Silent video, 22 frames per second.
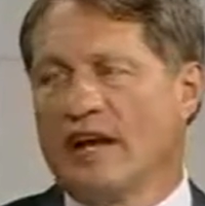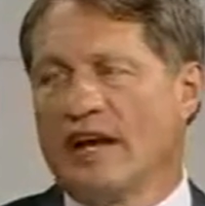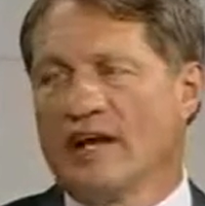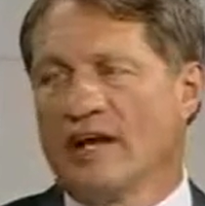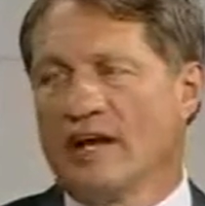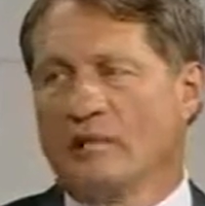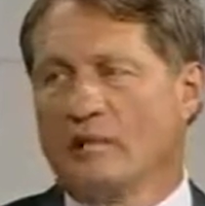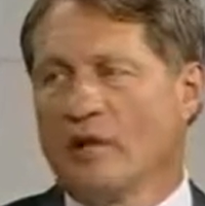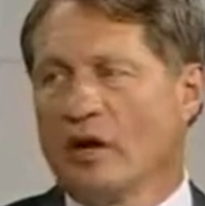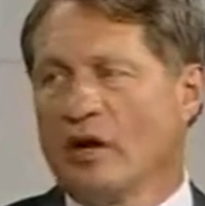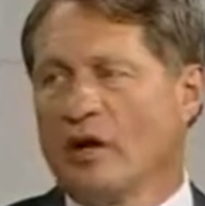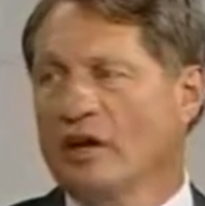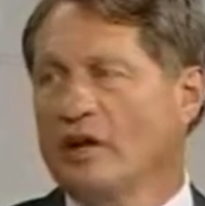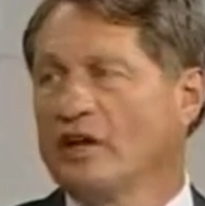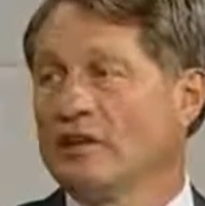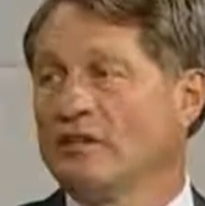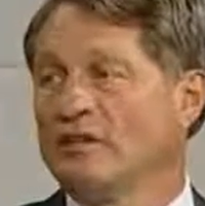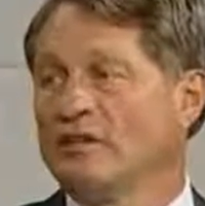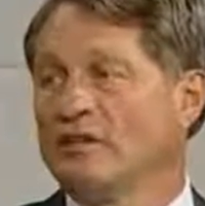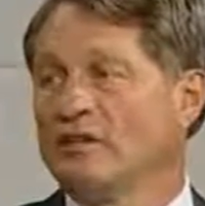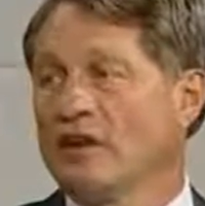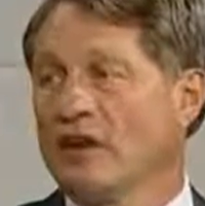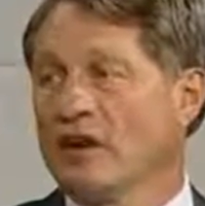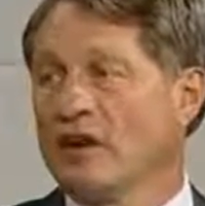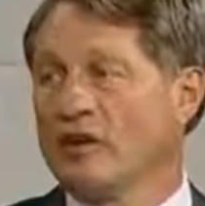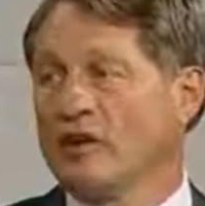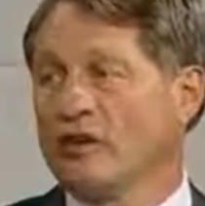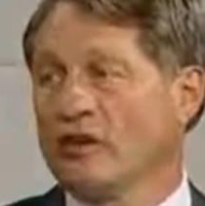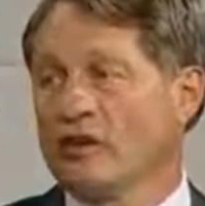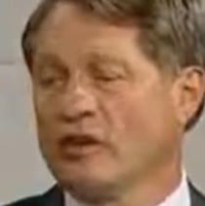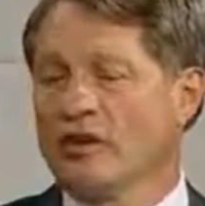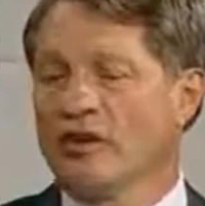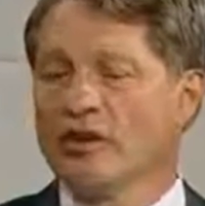And the body can
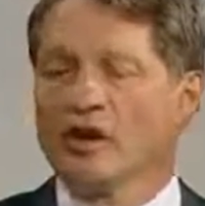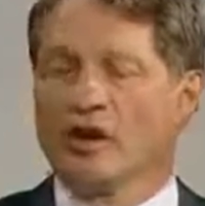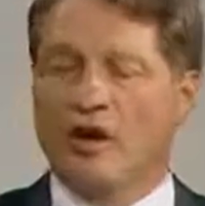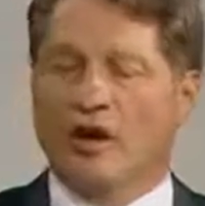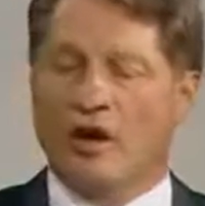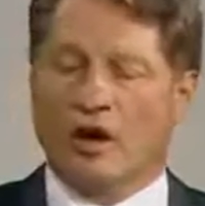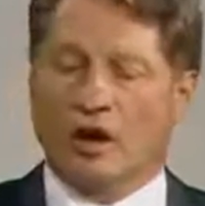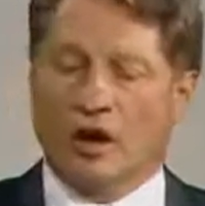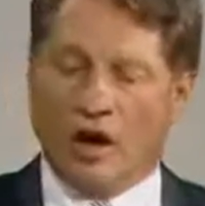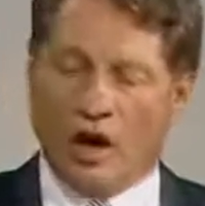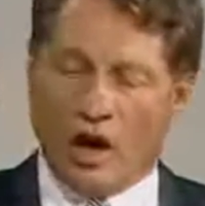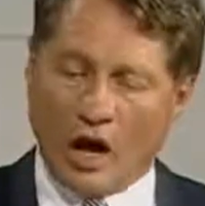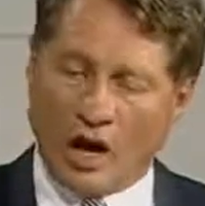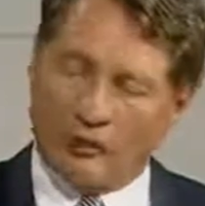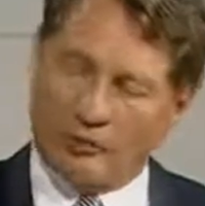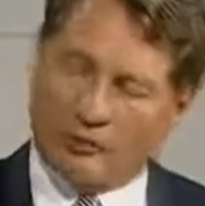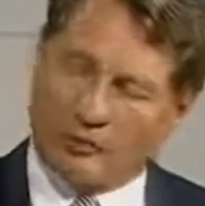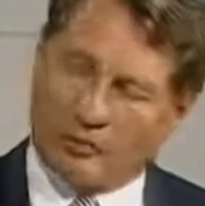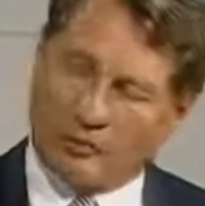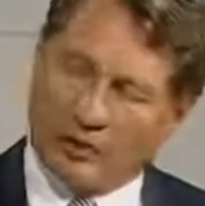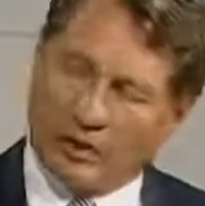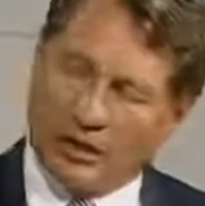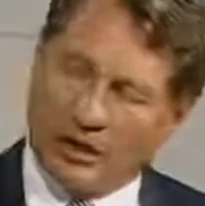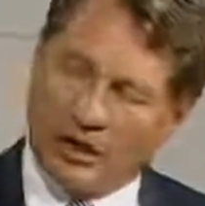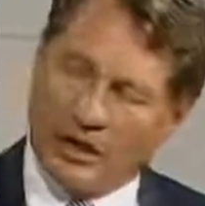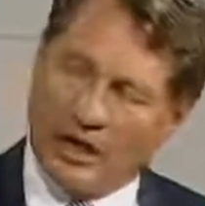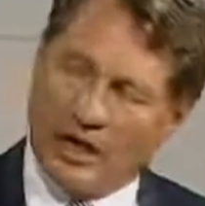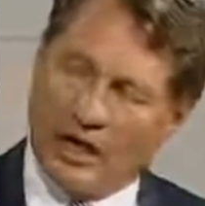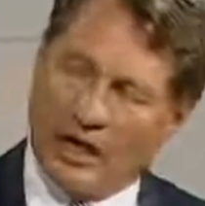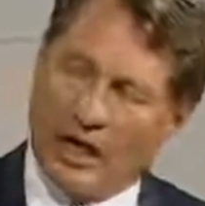function optimally.